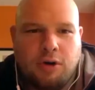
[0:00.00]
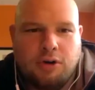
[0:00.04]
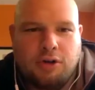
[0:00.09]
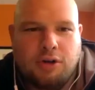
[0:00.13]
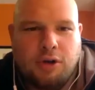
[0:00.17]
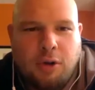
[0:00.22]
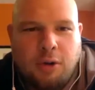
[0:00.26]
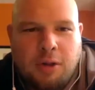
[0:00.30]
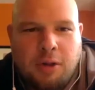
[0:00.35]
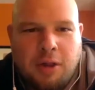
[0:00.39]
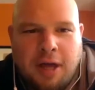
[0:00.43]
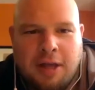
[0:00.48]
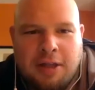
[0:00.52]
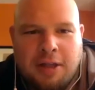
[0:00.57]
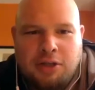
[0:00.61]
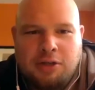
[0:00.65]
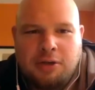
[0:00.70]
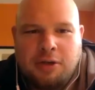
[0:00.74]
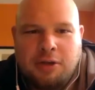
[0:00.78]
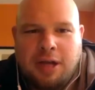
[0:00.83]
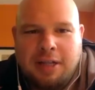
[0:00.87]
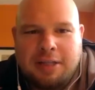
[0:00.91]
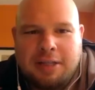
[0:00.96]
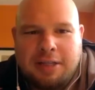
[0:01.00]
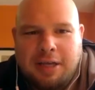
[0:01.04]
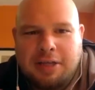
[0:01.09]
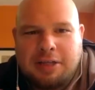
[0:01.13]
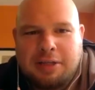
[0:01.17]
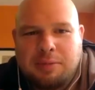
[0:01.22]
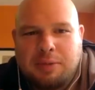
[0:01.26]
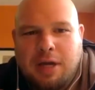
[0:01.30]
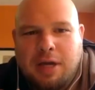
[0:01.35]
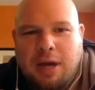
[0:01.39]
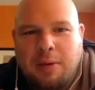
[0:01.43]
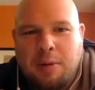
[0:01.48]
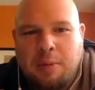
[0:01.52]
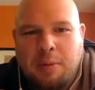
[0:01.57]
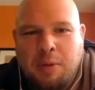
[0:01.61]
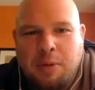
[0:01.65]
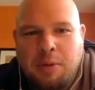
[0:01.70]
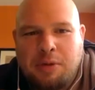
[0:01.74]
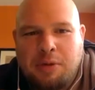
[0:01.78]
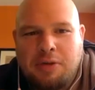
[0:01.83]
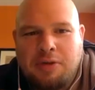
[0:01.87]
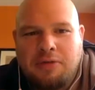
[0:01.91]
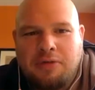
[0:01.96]
so glad that you got to take some time to be
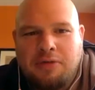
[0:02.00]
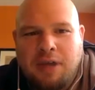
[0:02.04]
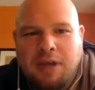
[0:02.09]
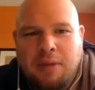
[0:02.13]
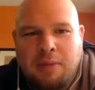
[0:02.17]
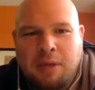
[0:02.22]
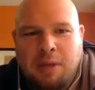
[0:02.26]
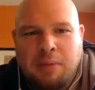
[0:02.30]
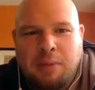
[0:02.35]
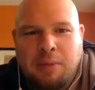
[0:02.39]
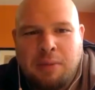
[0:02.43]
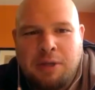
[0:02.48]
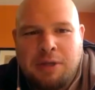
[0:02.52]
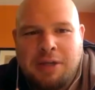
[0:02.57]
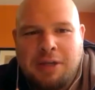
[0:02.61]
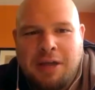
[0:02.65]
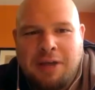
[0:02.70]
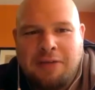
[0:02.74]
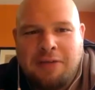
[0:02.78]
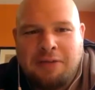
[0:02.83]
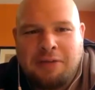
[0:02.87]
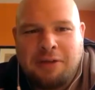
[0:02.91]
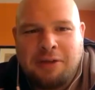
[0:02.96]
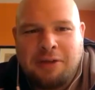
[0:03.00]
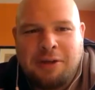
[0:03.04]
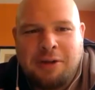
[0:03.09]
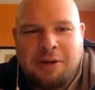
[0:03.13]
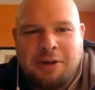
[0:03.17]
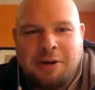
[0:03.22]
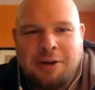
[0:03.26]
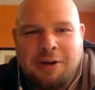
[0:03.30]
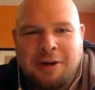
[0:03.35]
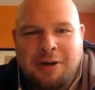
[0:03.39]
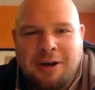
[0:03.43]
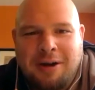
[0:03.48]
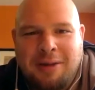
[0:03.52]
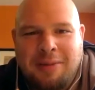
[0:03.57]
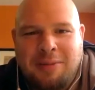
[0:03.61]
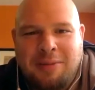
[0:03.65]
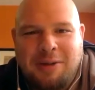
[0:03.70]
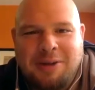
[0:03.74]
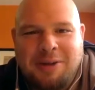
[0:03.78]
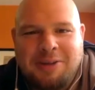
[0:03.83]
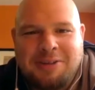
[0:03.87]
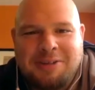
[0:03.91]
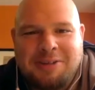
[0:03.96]
with your family, but definitely your uh,
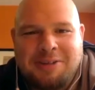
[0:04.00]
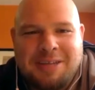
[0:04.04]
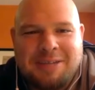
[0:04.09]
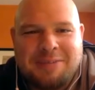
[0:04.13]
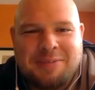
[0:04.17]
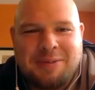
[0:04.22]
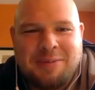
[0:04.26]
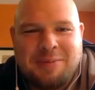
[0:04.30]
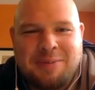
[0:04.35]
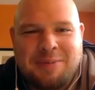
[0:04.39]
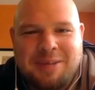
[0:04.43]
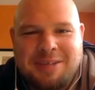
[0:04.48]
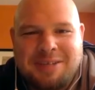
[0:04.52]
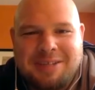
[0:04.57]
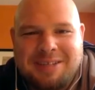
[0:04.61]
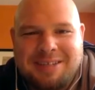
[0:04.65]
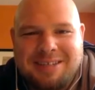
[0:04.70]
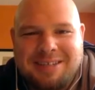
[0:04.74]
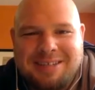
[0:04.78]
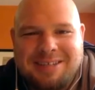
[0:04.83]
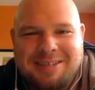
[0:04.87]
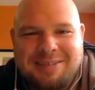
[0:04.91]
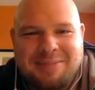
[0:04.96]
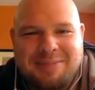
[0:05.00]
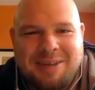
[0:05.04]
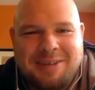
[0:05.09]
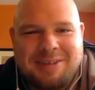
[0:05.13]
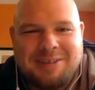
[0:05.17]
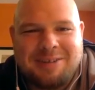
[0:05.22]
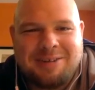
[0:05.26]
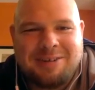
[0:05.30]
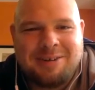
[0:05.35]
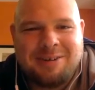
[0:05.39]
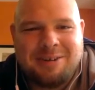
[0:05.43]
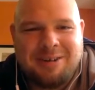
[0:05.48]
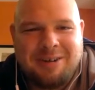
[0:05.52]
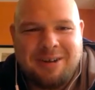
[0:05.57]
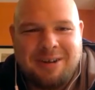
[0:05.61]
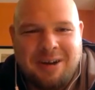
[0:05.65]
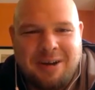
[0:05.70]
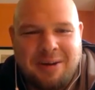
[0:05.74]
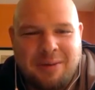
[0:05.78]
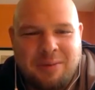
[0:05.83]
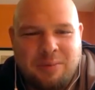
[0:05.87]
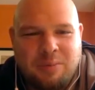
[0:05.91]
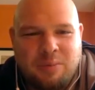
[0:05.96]
presence has been missed this semester.
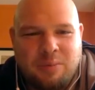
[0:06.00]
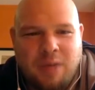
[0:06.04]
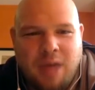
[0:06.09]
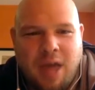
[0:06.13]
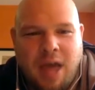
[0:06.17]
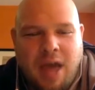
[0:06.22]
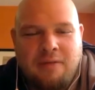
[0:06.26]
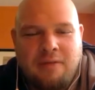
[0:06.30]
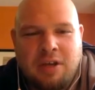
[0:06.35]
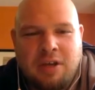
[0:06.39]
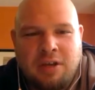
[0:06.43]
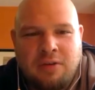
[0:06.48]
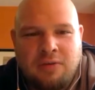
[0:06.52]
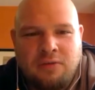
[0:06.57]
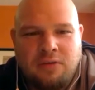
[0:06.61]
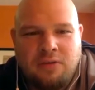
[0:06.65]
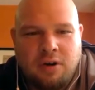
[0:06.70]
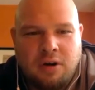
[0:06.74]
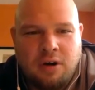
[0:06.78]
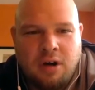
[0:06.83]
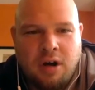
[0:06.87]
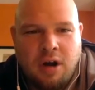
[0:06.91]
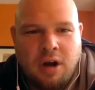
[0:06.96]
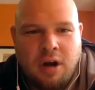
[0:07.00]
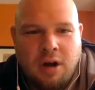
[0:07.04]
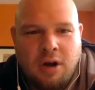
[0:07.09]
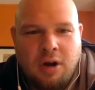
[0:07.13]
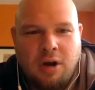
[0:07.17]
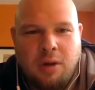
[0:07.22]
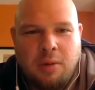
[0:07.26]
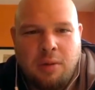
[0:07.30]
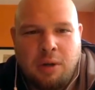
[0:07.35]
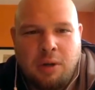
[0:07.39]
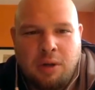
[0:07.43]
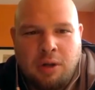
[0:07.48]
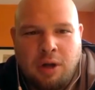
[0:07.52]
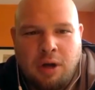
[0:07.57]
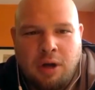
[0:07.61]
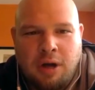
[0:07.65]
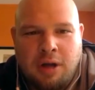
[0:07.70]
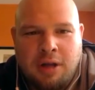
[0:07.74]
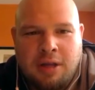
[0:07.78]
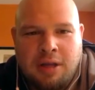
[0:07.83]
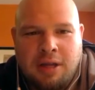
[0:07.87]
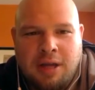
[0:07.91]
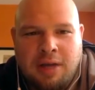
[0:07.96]
Um, having you for criminal
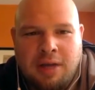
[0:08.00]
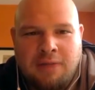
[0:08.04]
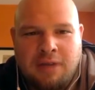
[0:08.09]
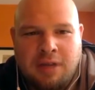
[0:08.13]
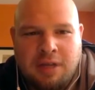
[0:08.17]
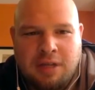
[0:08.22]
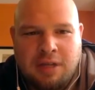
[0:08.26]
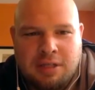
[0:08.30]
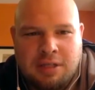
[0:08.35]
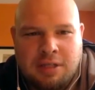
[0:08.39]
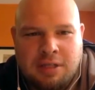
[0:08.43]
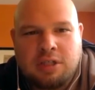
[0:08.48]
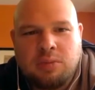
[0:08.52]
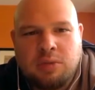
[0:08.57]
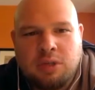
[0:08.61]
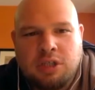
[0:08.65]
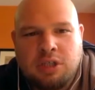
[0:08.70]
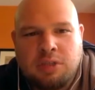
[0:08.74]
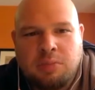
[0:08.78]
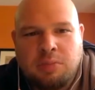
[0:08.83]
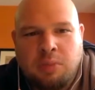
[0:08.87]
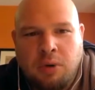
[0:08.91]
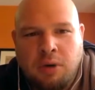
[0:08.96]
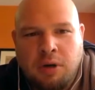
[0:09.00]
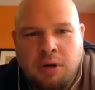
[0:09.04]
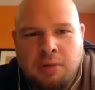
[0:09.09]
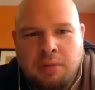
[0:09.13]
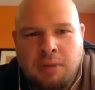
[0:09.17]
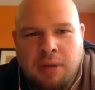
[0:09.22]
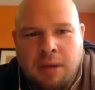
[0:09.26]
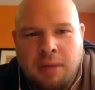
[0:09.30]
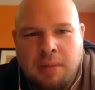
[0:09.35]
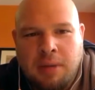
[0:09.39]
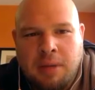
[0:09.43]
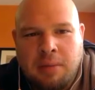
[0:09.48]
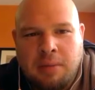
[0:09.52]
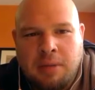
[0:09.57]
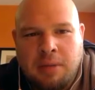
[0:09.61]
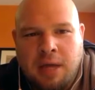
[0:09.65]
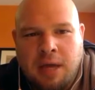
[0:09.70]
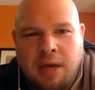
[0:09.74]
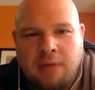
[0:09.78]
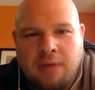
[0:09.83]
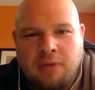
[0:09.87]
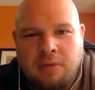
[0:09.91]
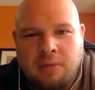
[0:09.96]
law and then evidence was spoiled by being able to
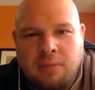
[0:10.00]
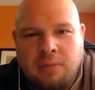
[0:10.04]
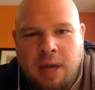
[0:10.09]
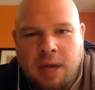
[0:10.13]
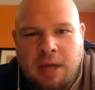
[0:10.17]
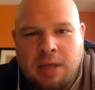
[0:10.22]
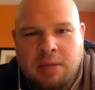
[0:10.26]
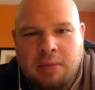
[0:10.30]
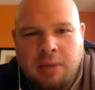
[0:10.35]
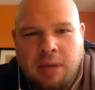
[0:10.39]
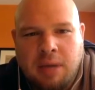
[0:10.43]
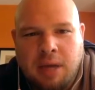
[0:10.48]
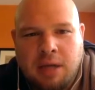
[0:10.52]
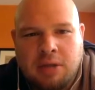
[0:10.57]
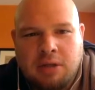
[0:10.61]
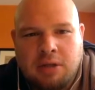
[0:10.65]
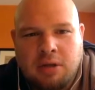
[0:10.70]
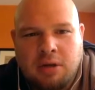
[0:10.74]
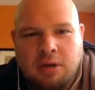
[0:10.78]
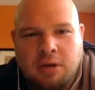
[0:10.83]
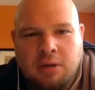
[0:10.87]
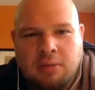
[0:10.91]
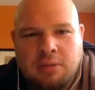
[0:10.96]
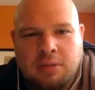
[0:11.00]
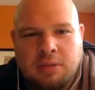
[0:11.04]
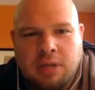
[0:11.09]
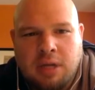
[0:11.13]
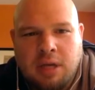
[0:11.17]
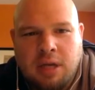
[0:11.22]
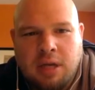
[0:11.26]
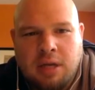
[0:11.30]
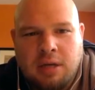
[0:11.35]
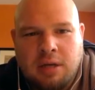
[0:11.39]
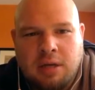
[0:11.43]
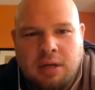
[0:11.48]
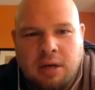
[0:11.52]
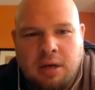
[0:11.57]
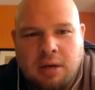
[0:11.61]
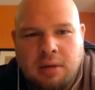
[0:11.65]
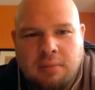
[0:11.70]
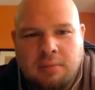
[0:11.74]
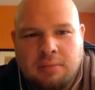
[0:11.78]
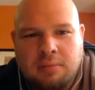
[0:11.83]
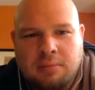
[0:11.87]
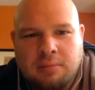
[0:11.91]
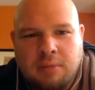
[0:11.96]
have you back-to-back terms, and
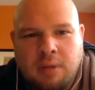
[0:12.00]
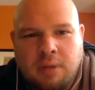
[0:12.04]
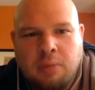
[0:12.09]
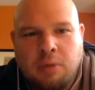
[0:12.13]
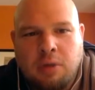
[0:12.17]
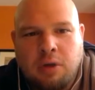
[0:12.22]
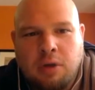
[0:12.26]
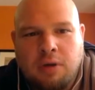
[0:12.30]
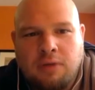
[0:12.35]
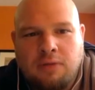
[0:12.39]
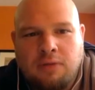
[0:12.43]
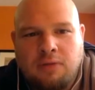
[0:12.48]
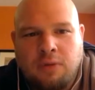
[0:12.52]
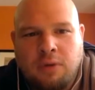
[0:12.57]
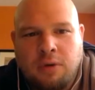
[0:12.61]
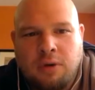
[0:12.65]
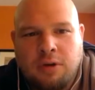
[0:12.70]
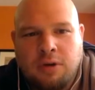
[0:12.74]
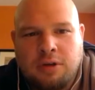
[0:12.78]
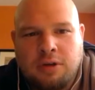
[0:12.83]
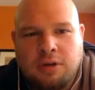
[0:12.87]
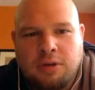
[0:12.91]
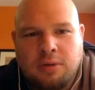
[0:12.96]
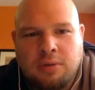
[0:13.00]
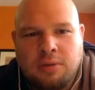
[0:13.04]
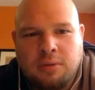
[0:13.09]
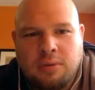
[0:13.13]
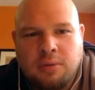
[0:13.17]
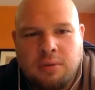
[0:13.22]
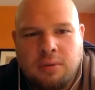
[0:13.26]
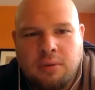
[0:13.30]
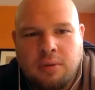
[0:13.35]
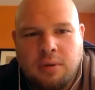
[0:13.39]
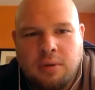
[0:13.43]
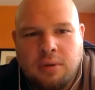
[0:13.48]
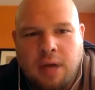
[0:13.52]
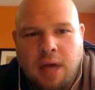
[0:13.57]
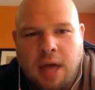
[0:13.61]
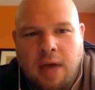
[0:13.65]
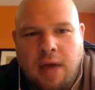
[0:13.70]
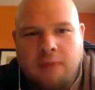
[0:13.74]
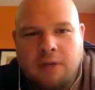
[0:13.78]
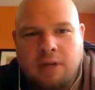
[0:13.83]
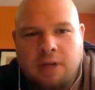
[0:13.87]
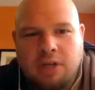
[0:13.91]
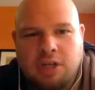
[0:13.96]
um, I'm looking forward to
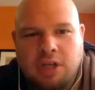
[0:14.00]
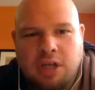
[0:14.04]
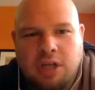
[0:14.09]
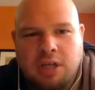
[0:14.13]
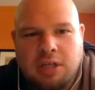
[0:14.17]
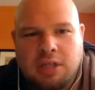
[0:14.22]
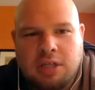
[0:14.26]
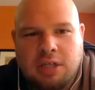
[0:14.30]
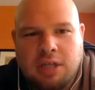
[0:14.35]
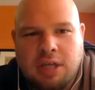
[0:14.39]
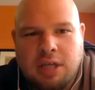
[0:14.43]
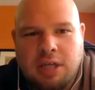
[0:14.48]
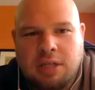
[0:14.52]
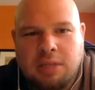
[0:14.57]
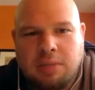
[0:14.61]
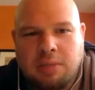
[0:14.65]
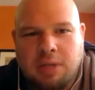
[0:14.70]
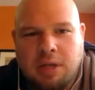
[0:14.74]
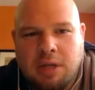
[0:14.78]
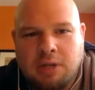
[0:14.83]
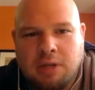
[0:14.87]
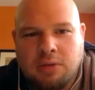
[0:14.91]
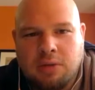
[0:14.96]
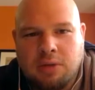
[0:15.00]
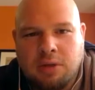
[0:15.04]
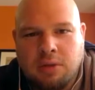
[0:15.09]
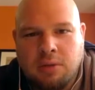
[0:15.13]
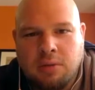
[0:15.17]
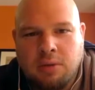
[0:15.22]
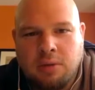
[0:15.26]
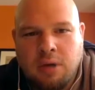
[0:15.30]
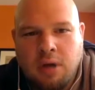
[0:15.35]
having a chance to take something else with you.